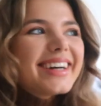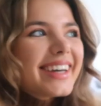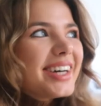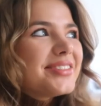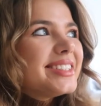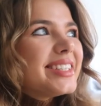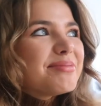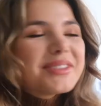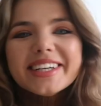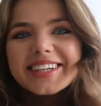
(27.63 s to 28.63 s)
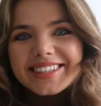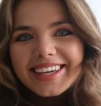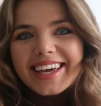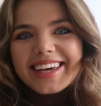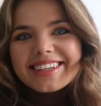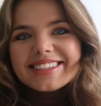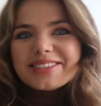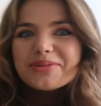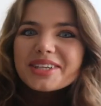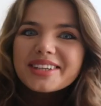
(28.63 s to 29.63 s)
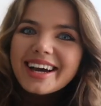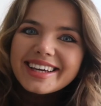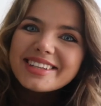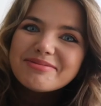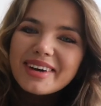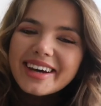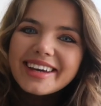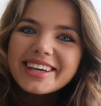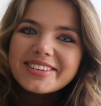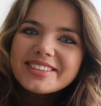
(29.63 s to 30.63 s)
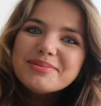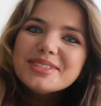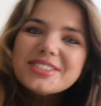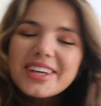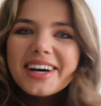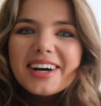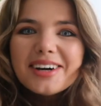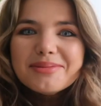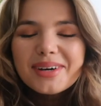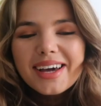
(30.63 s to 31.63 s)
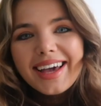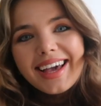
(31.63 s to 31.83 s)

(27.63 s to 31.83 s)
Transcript: I love December, and when I get my Christmas tree up